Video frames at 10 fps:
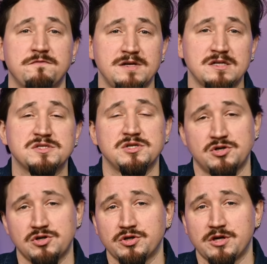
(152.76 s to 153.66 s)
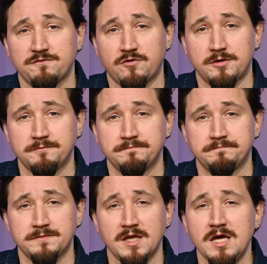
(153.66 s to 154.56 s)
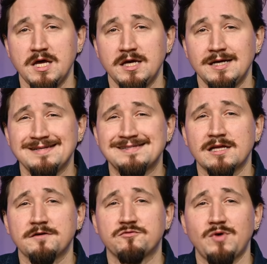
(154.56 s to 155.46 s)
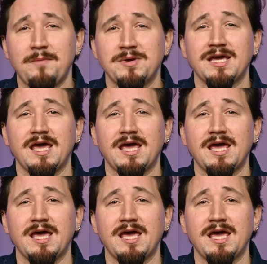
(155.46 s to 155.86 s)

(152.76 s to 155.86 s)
fields you're looking for. Instead of grabbing